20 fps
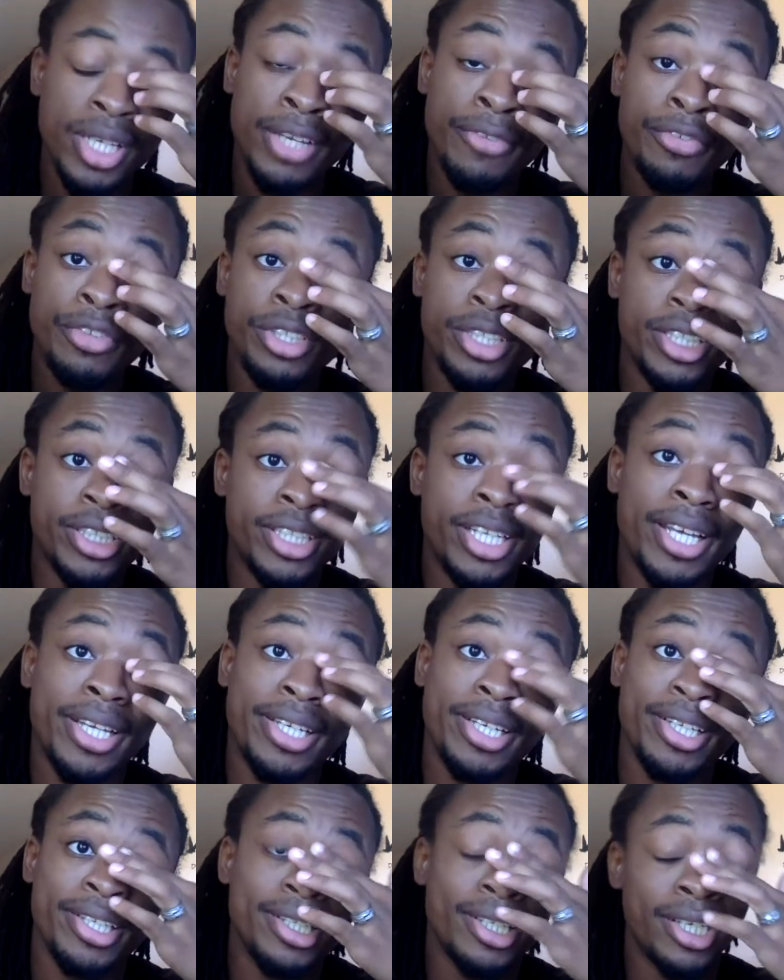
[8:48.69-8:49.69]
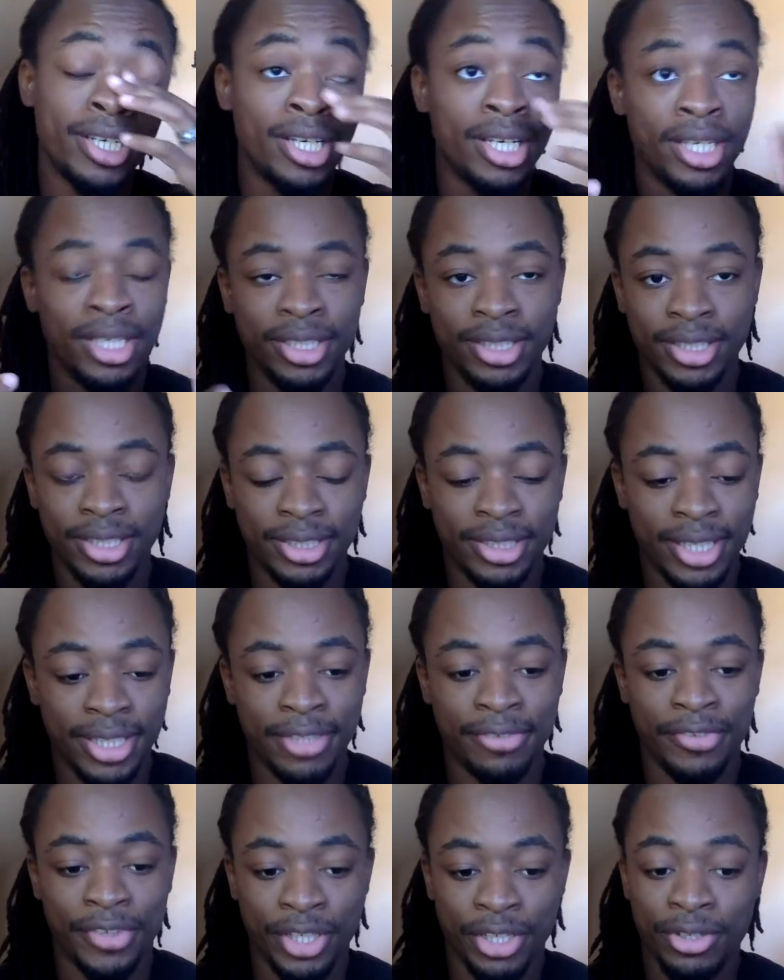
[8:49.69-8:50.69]
If you dislike it, dislike
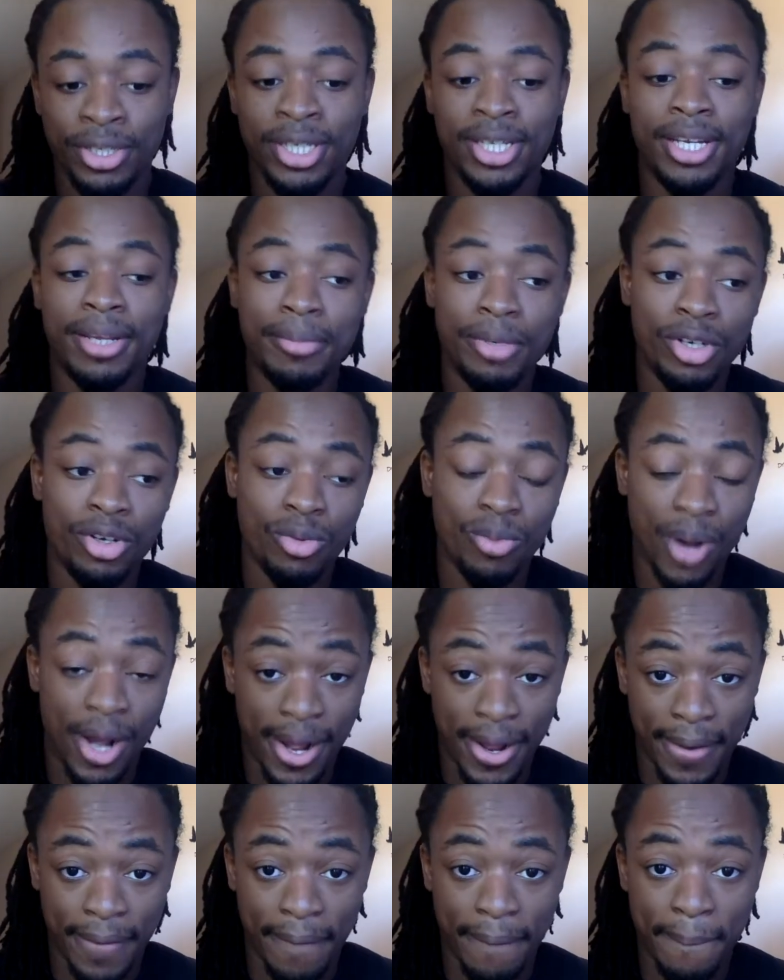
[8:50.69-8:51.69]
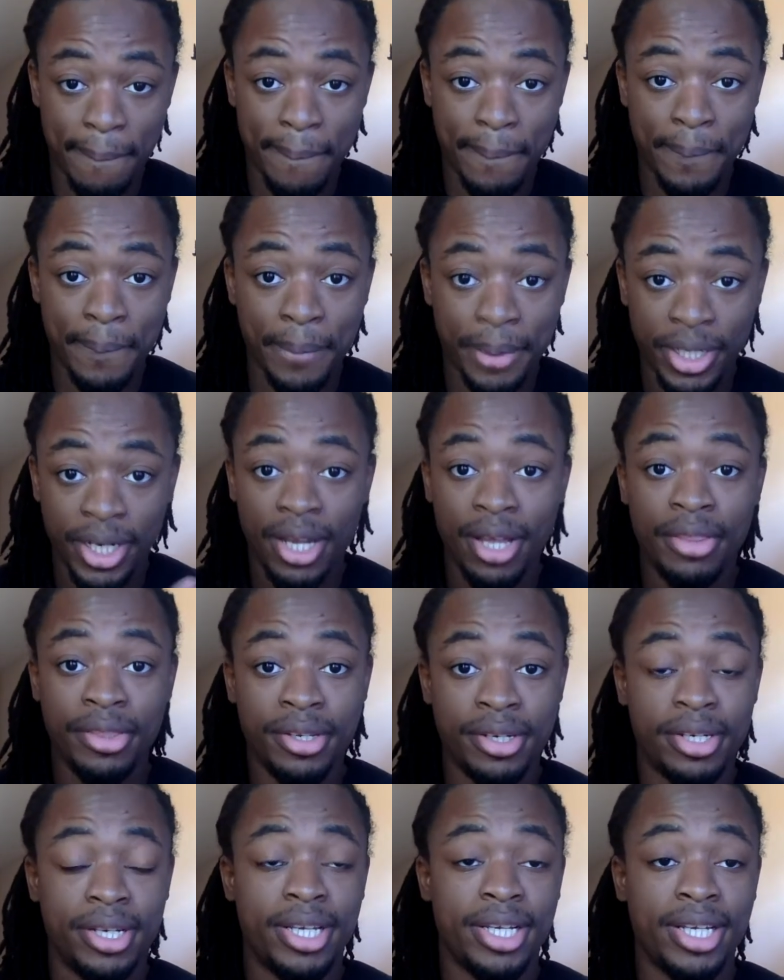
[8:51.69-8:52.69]
the video and let me know why. But other
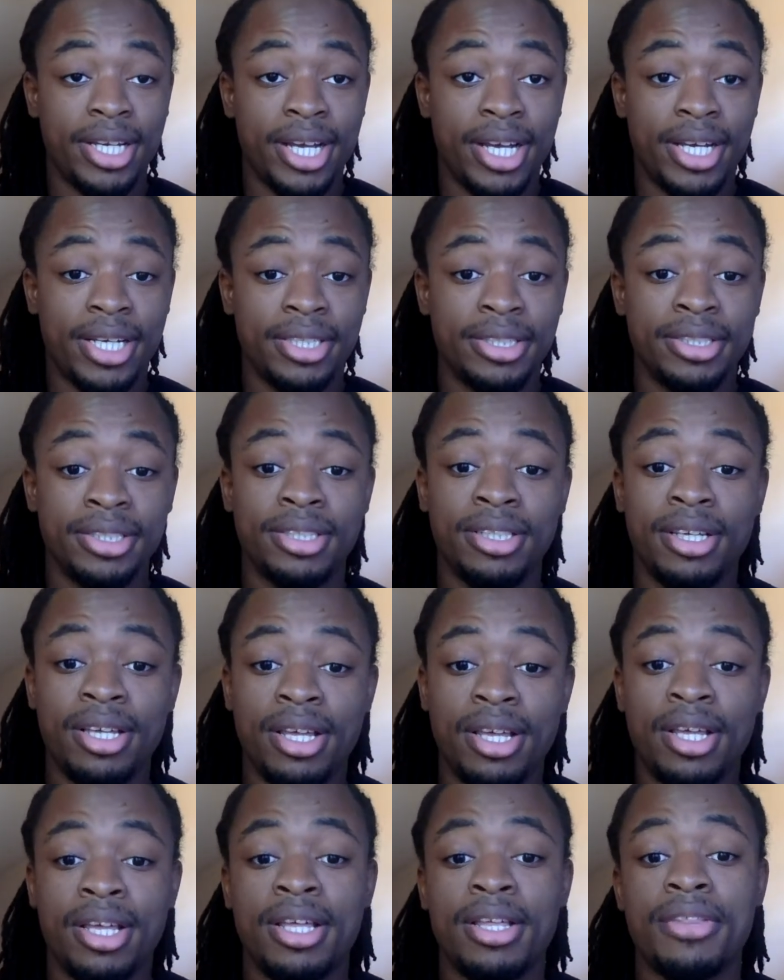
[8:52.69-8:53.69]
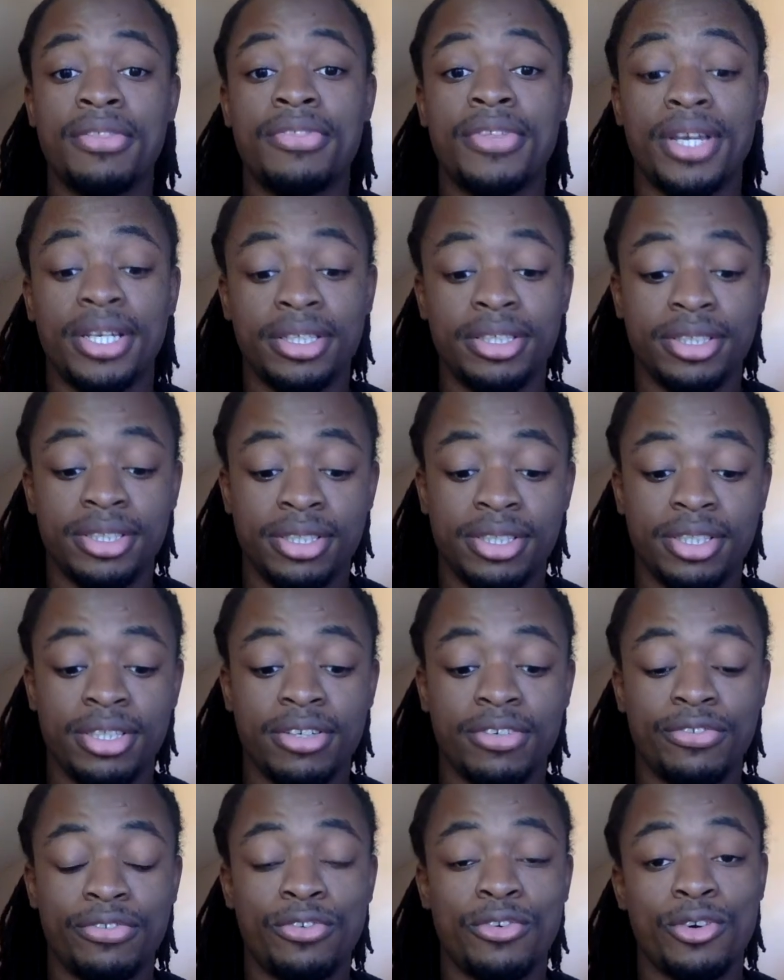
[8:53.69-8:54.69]
than that, guys, thanks
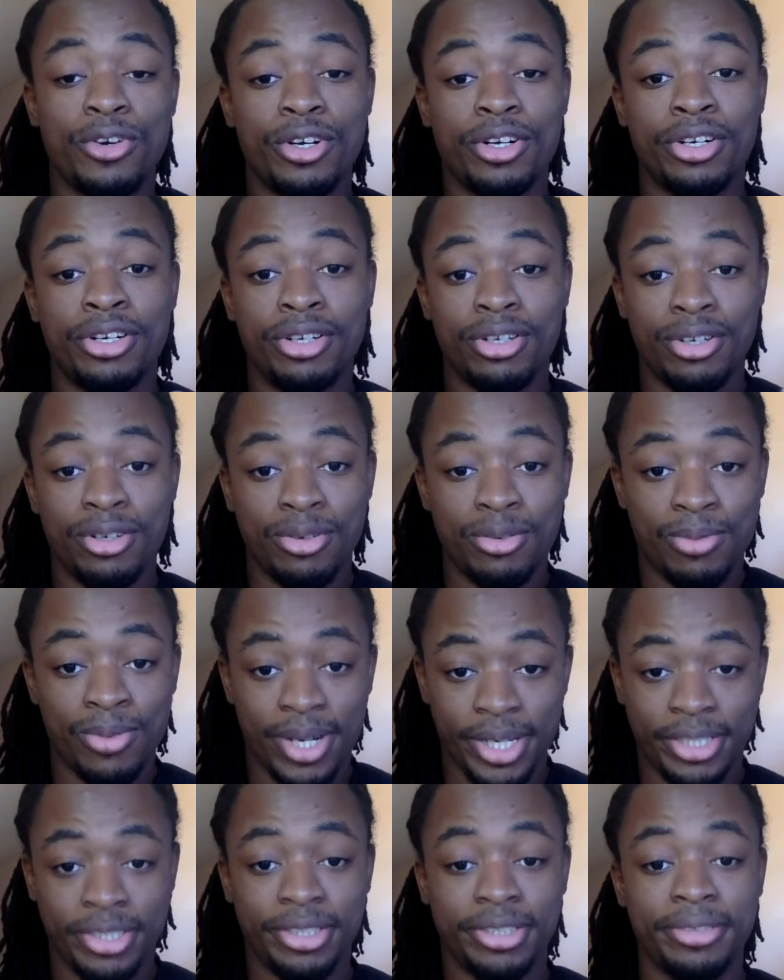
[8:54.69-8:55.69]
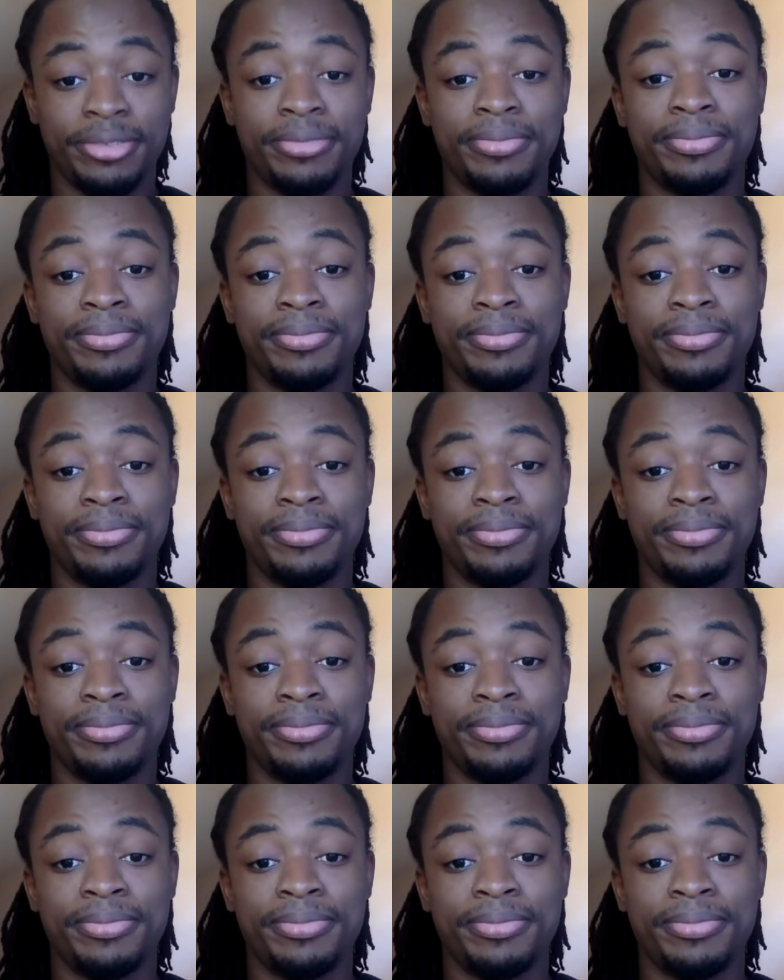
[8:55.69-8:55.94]
for watching.